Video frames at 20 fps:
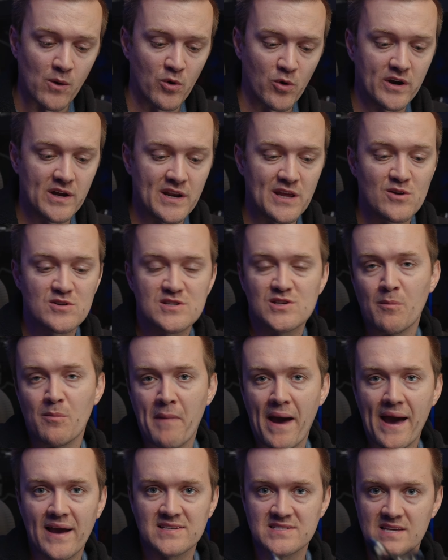we're going to use the
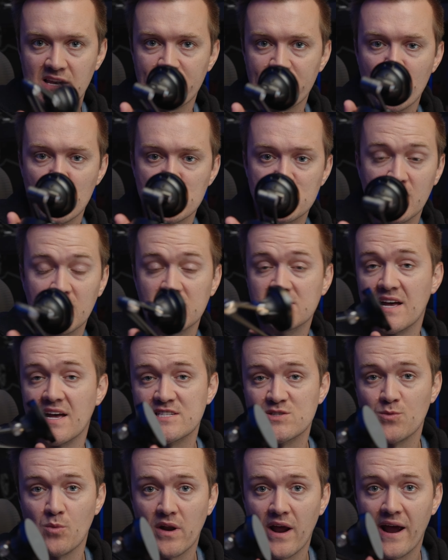MagSafe version because
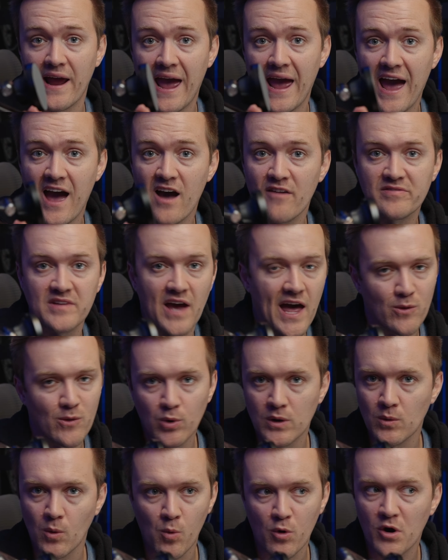that's the one I have. The other
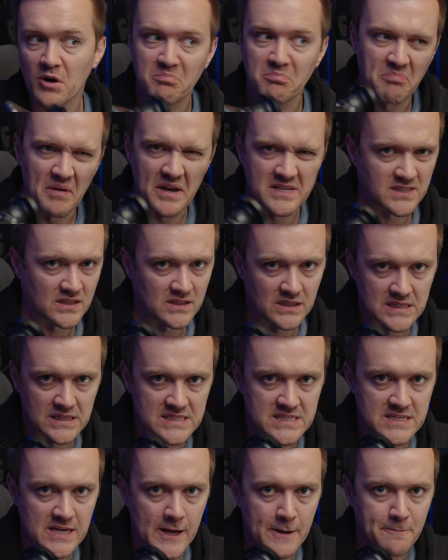one will work basically the
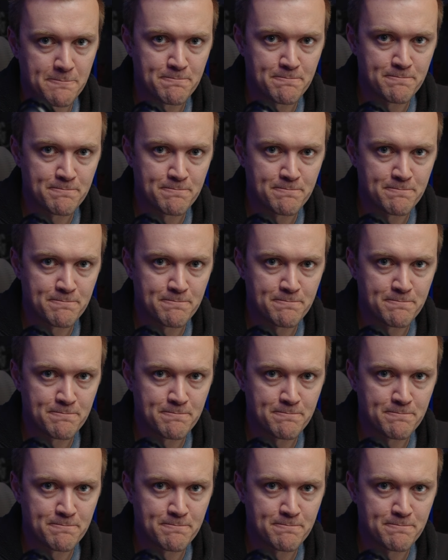same.